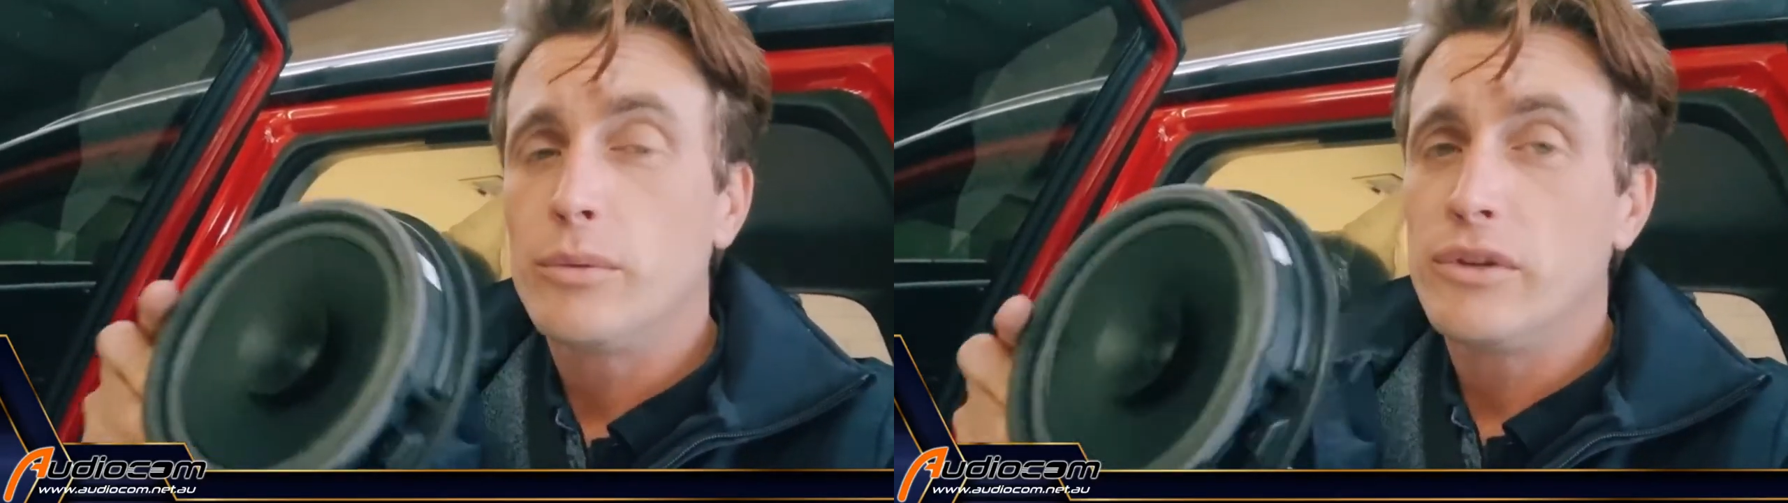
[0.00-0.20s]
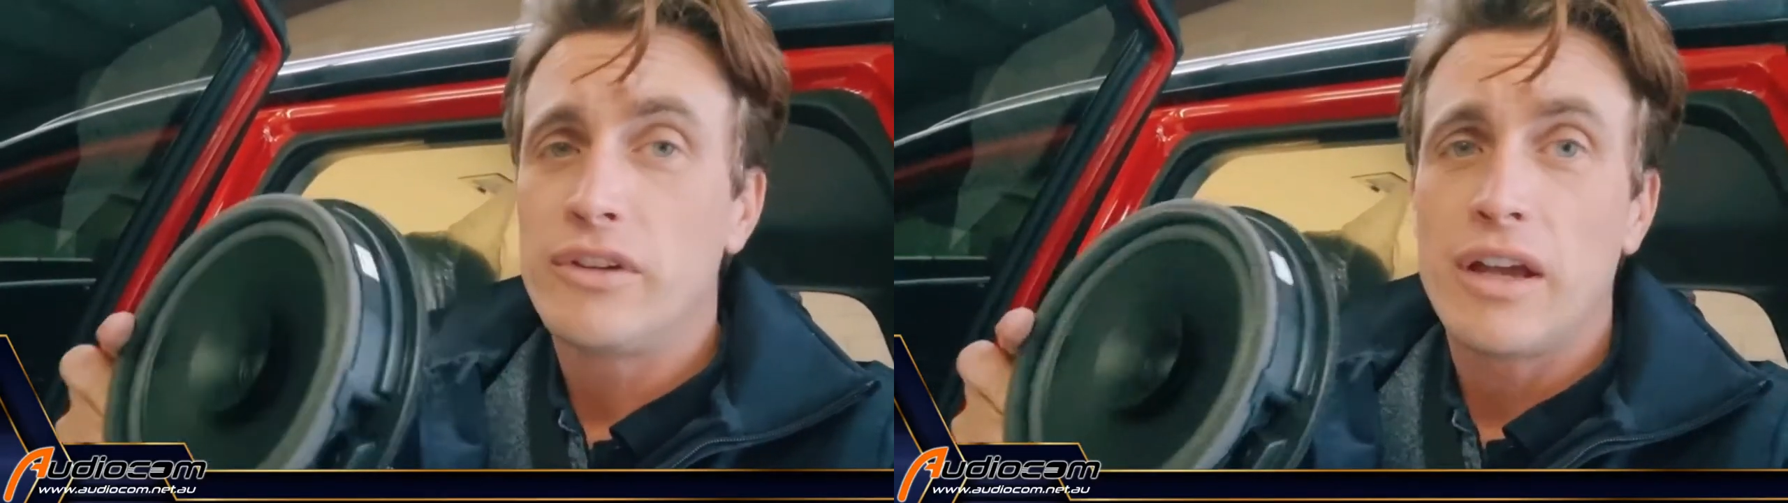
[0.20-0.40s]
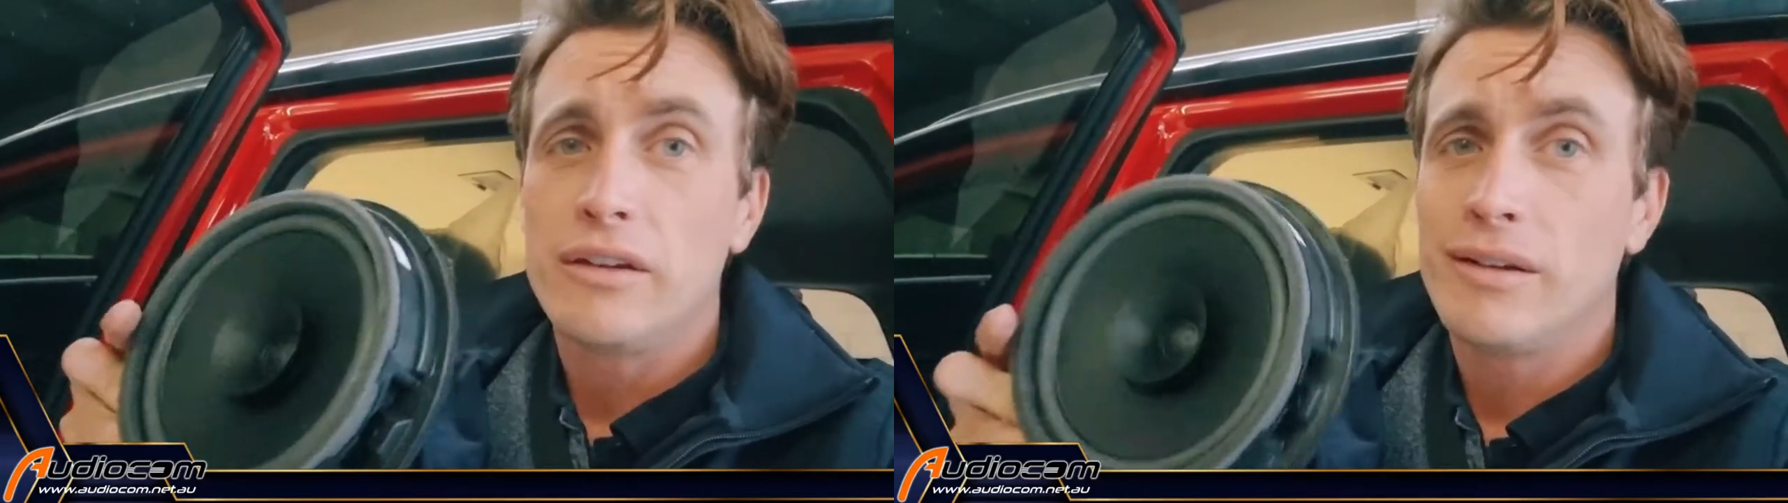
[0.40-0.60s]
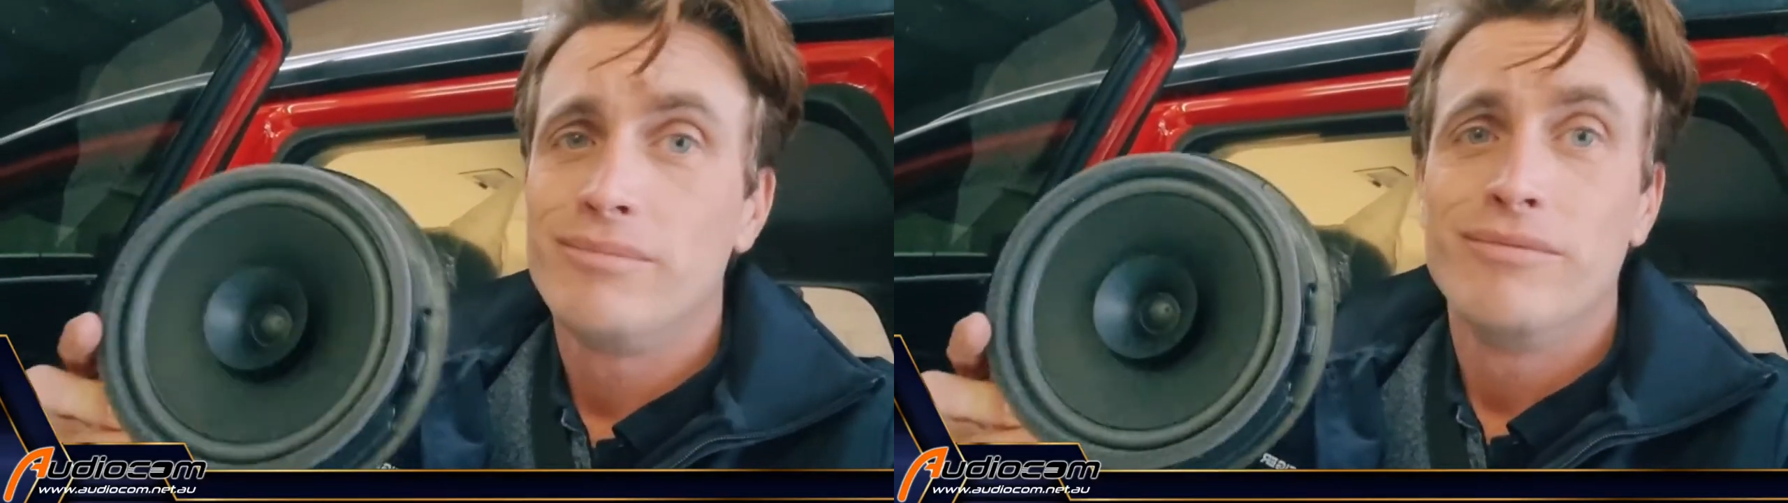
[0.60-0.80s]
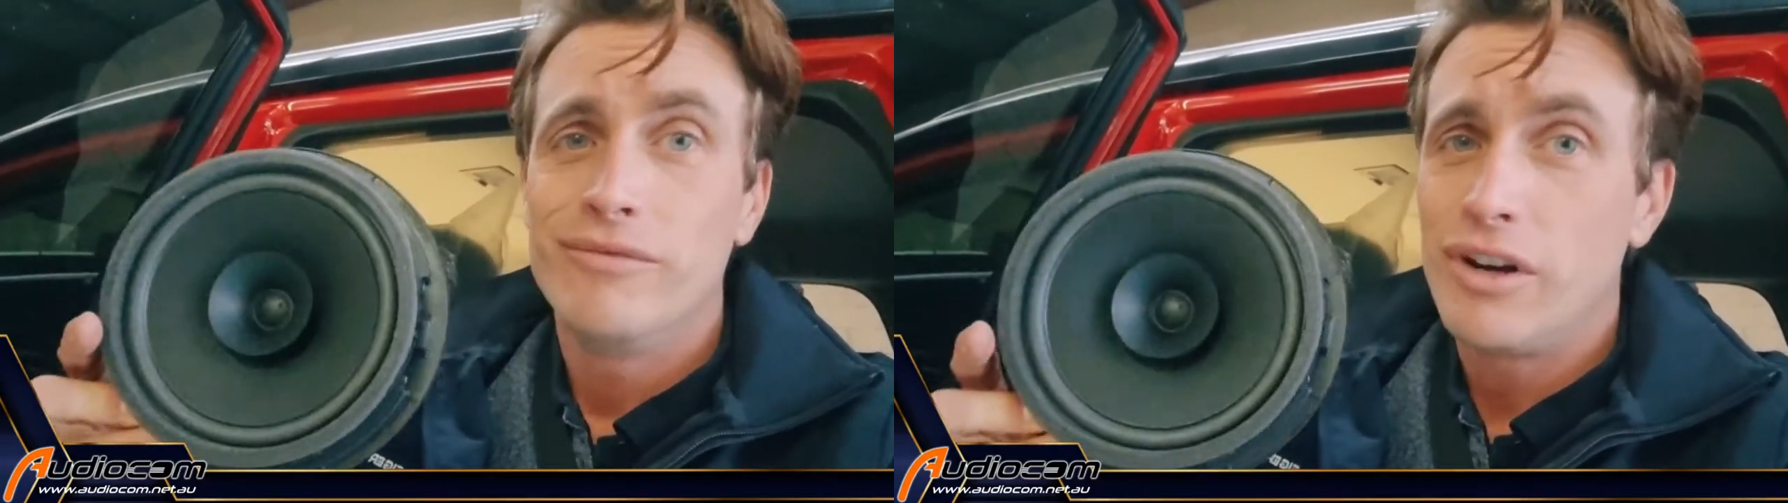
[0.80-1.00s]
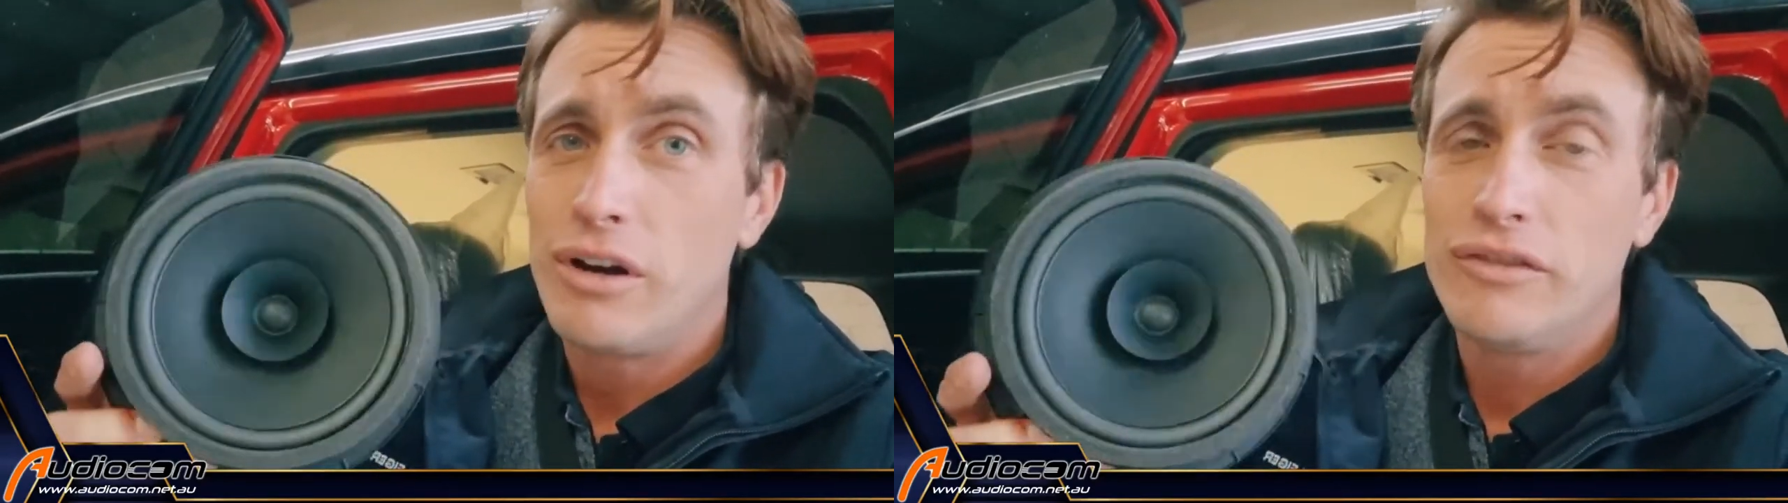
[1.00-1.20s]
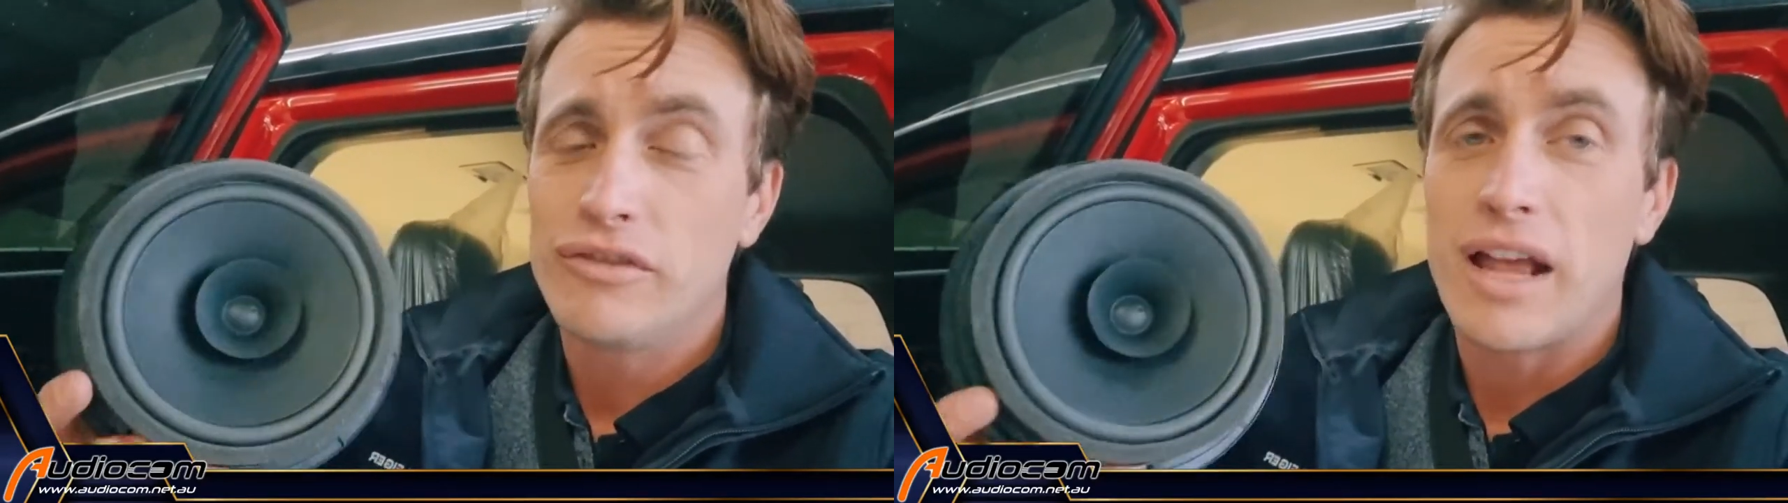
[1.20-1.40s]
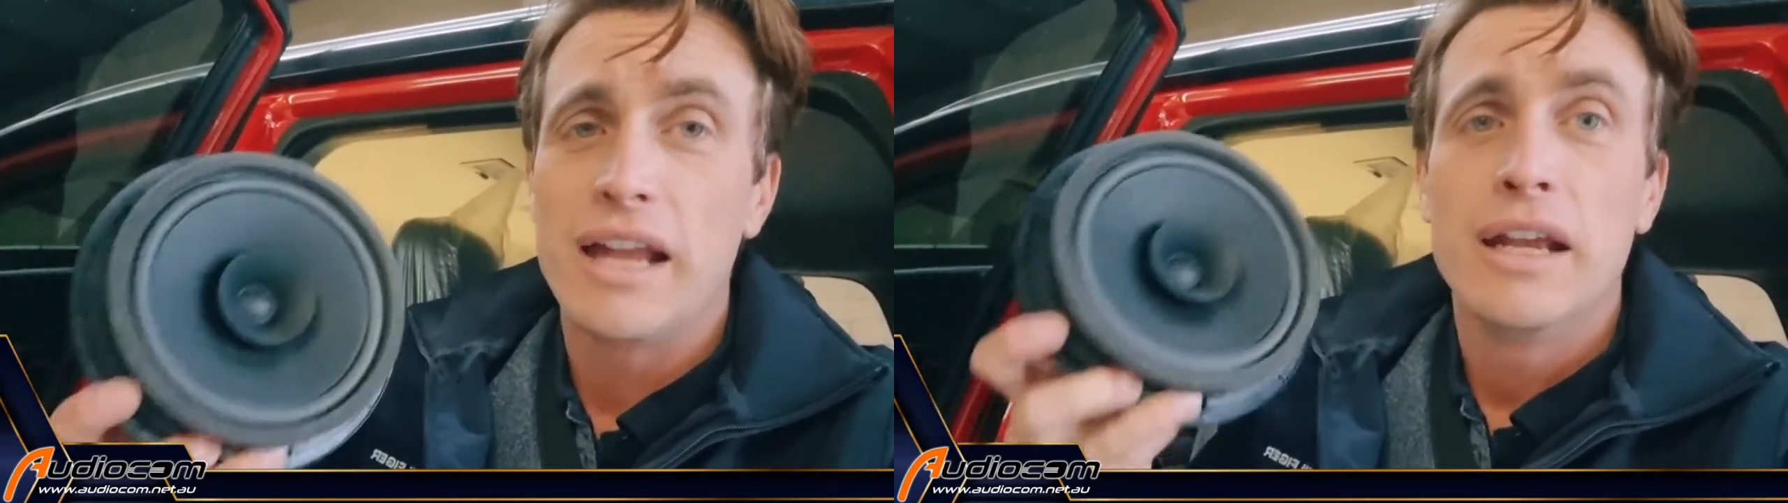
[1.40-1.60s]
it will sound very
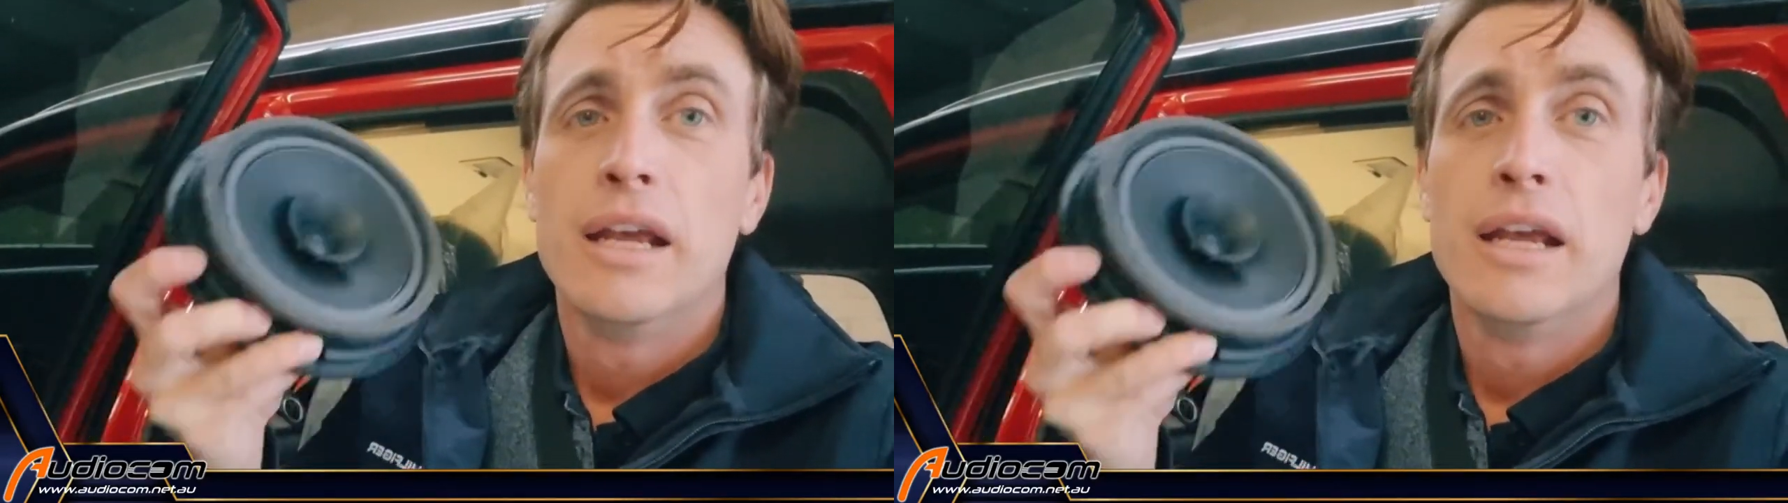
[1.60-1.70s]
flat.